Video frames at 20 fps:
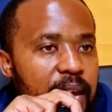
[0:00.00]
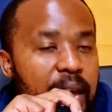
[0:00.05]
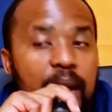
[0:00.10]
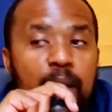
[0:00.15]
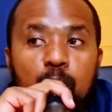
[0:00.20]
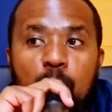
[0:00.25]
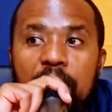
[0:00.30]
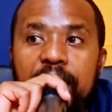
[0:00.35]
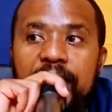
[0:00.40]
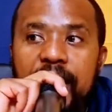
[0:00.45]

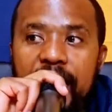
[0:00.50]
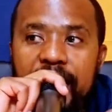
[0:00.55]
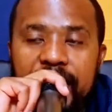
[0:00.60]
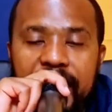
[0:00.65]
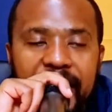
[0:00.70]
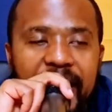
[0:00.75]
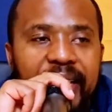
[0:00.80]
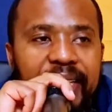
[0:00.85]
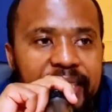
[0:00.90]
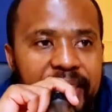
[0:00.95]
And when
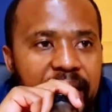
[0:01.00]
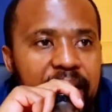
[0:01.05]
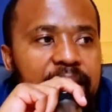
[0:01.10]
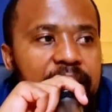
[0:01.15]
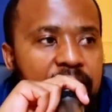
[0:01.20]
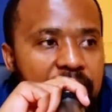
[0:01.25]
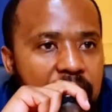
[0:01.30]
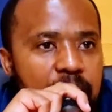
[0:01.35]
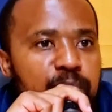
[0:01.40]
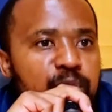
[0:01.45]
that great
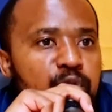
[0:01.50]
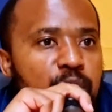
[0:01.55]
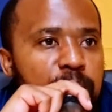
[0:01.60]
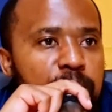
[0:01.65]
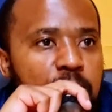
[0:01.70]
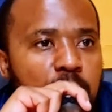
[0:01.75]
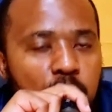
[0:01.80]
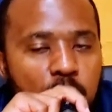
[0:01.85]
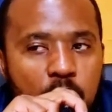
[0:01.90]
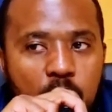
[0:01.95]
wrath comes
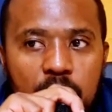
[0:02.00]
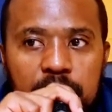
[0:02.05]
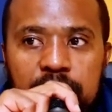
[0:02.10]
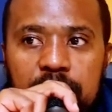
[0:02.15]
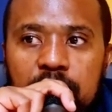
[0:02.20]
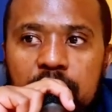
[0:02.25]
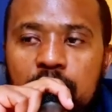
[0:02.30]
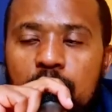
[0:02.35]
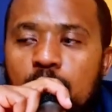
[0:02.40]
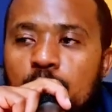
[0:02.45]
from the
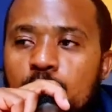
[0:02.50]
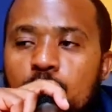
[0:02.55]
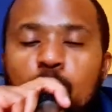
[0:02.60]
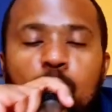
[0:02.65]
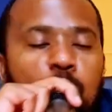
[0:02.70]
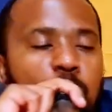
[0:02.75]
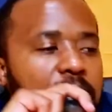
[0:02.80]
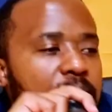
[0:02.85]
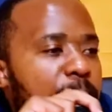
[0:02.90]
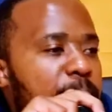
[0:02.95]
Lord,
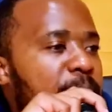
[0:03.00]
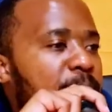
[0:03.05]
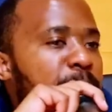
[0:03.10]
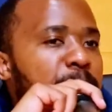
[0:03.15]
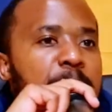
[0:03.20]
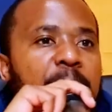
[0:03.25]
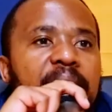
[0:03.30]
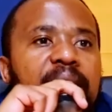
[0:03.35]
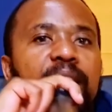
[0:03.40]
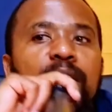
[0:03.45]
you're going to be
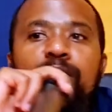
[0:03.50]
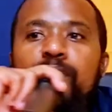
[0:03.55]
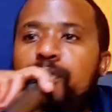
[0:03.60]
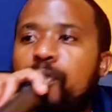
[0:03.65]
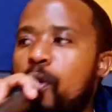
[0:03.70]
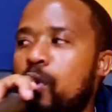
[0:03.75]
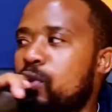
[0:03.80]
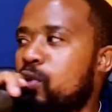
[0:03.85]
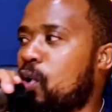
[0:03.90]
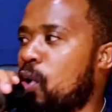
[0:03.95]
making
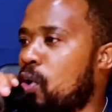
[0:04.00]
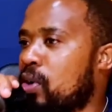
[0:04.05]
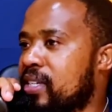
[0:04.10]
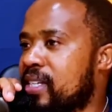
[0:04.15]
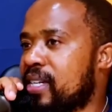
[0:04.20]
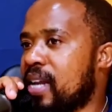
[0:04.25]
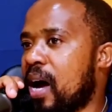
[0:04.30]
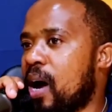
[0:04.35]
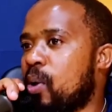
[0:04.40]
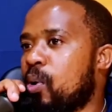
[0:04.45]
phone
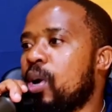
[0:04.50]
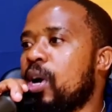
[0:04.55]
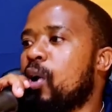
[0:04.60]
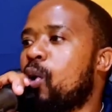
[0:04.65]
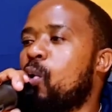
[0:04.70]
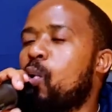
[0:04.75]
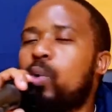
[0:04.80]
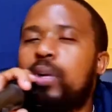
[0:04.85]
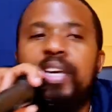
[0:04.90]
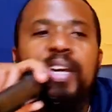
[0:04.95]
calls now,
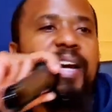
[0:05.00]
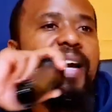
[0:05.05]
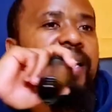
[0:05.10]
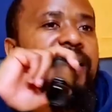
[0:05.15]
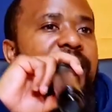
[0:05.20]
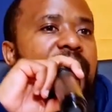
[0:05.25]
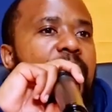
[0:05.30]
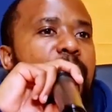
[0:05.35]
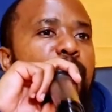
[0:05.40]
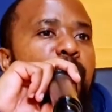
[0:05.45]
looking
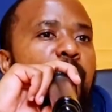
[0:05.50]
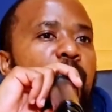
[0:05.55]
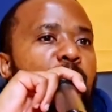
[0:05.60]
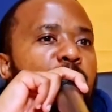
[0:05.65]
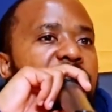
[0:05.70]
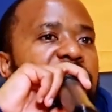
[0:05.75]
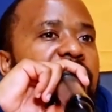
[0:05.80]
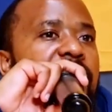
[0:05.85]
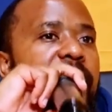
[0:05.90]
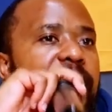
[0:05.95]
us up where
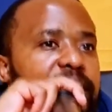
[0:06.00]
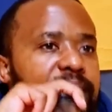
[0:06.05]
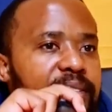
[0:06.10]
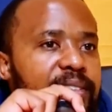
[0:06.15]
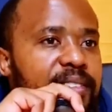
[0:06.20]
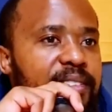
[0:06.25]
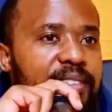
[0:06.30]
we at.